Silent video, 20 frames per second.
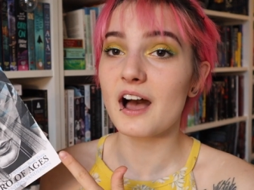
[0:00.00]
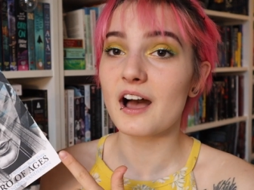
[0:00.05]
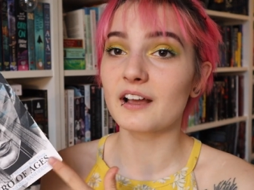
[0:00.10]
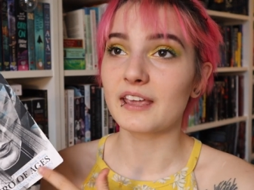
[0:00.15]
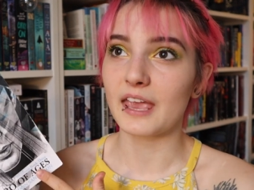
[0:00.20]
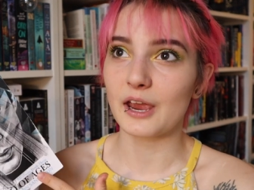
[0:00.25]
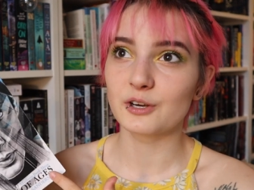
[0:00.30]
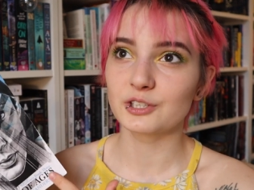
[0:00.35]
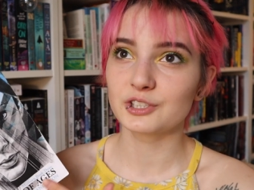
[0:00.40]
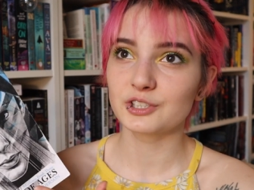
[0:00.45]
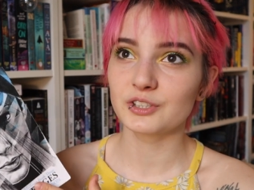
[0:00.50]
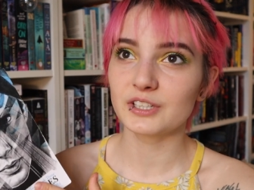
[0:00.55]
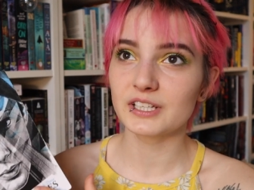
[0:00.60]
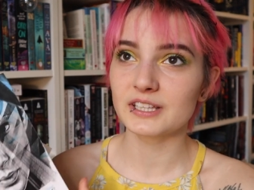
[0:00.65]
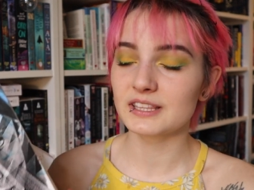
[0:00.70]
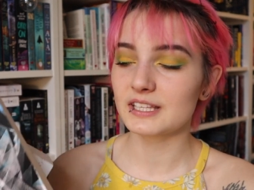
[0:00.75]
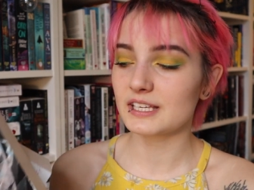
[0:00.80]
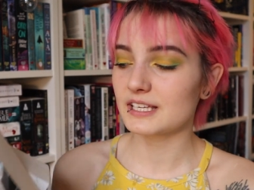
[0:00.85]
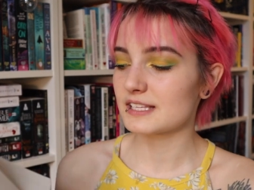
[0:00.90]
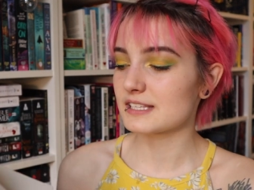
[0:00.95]
a character
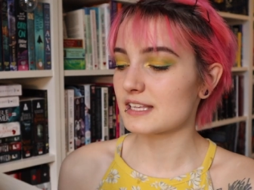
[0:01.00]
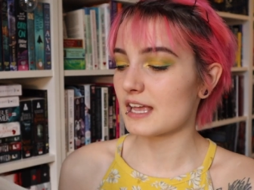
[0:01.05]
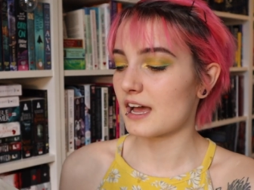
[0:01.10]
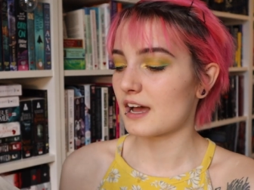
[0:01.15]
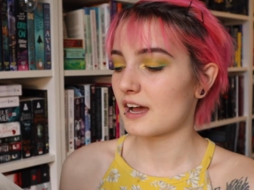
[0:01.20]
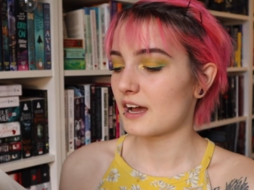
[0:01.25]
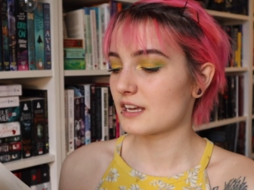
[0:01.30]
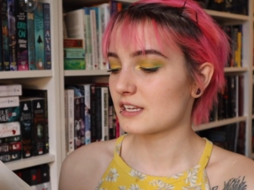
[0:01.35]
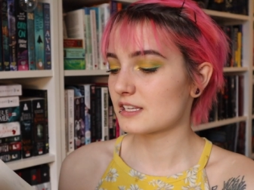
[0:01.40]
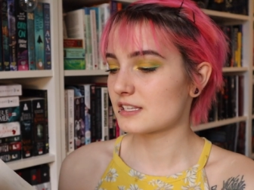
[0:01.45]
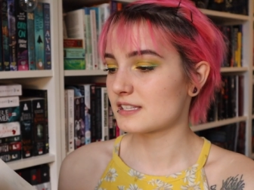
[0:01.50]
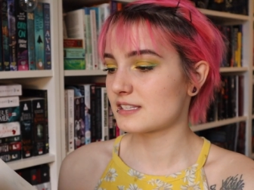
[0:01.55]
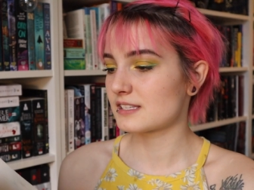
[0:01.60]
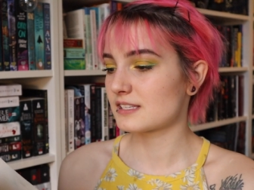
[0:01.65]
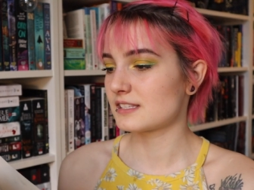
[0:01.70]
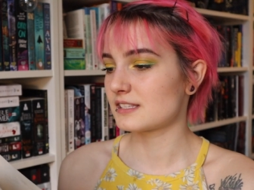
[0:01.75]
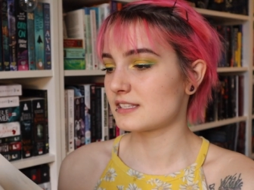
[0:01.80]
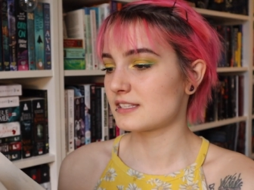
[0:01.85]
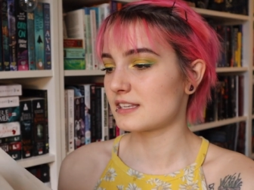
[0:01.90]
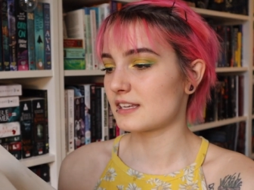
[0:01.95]
in this uh
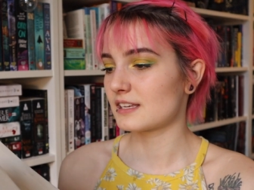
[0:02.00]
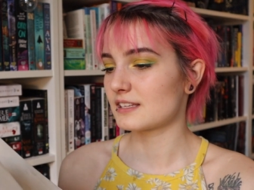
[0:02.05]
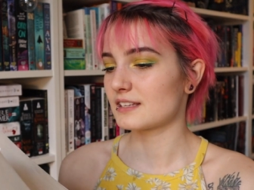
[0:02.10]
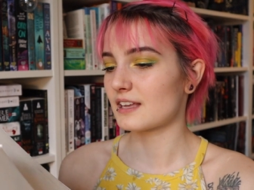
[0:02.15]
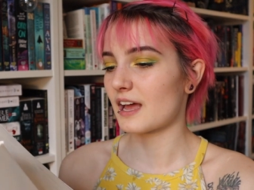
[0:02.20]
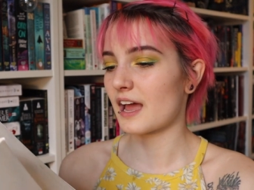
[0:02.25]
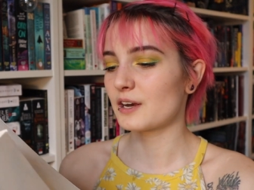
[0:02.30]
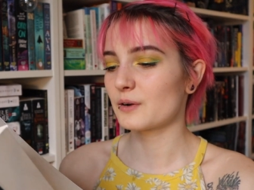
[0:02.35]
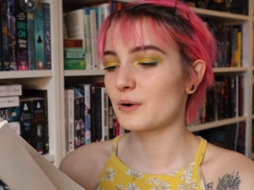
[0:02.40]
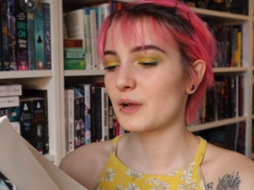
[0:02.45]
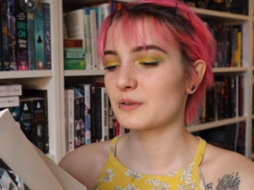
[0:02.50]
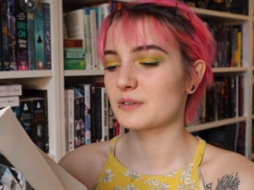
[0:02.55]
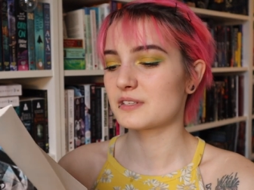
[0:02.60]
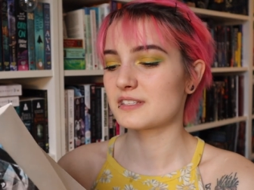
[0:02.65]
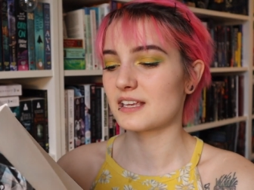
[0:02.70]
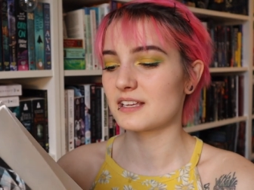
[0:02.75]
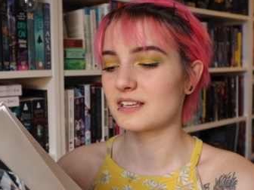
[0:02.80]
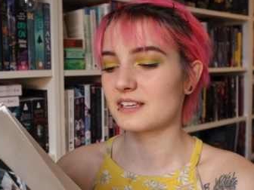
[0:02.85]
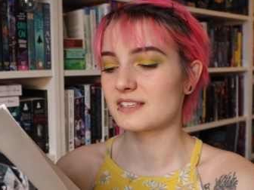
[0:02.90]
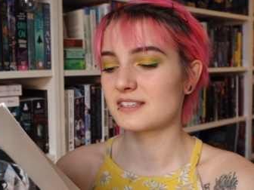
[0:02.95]
i don't know how to
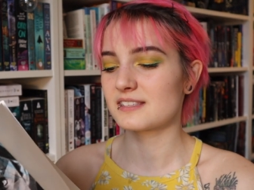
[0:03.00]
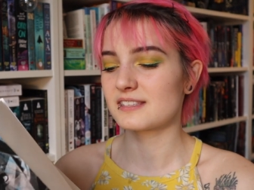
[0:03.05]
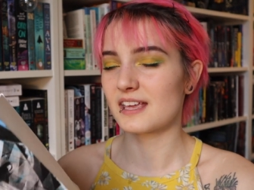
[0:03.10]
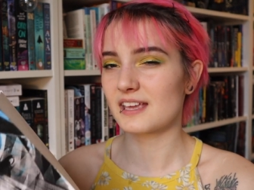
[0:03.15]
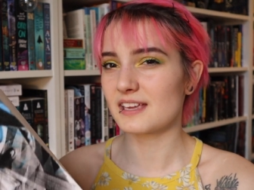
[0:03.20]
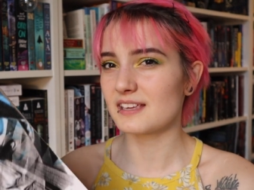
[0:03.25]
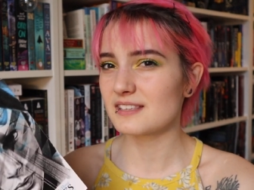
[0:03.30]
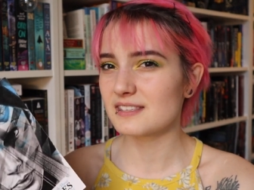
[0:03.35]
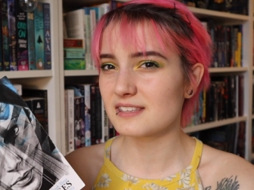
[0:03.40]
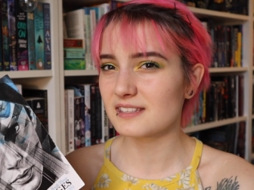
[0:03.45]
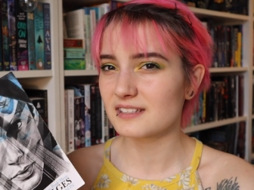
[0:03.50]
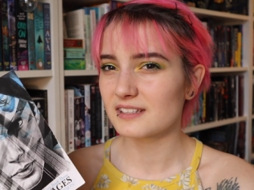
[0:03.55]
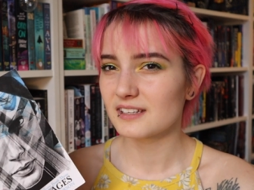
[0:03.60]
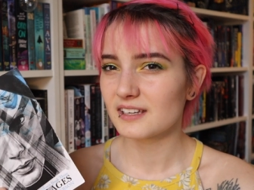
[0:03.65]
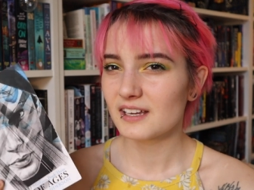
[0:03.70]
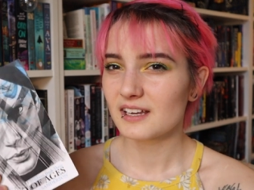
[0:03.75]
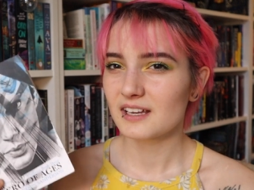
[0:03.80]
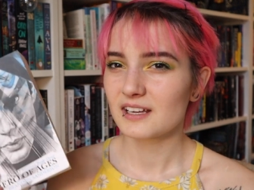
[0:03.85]
say seized